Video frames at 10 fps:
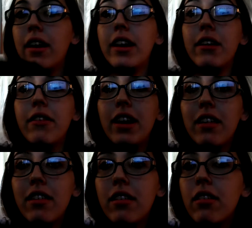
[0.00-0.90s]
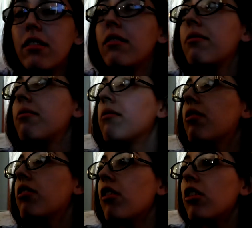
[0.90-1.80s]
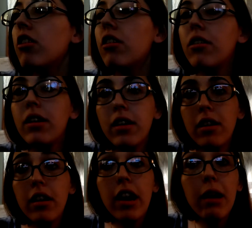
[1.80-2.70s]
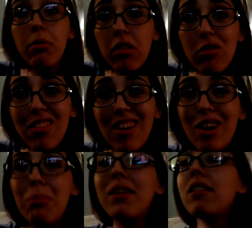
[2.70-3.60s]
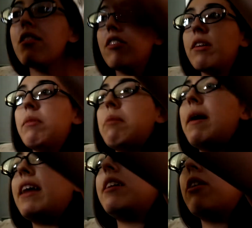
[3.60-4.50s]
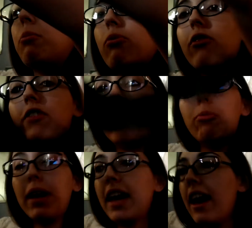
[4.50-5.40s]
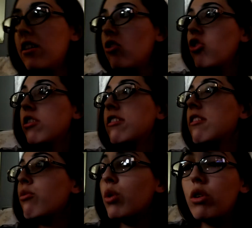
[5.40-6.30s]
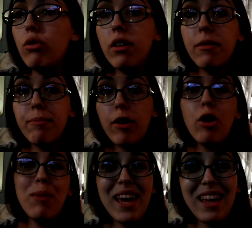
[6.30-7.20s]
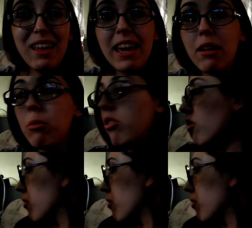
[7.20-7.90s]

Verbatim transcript: anyway, sir, I'm so sorry. Please don't give me a bad Yelp review. My cat is just rude. All my animals